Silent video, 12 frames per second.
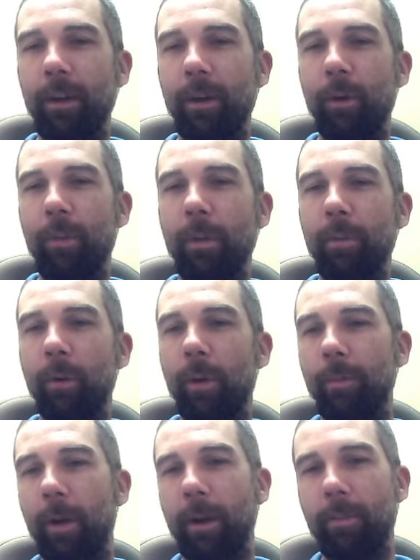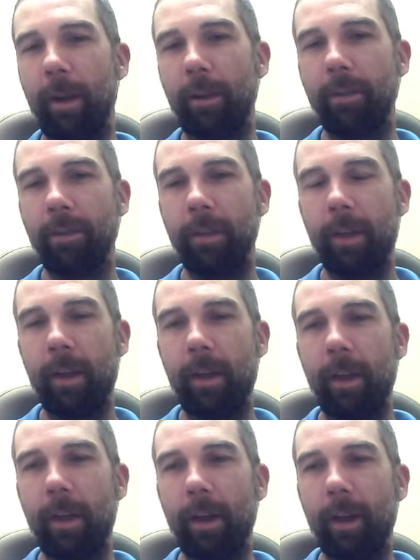You know, remember when Mike Pence
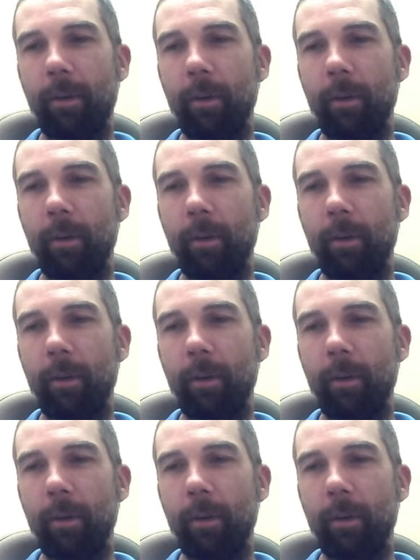uh,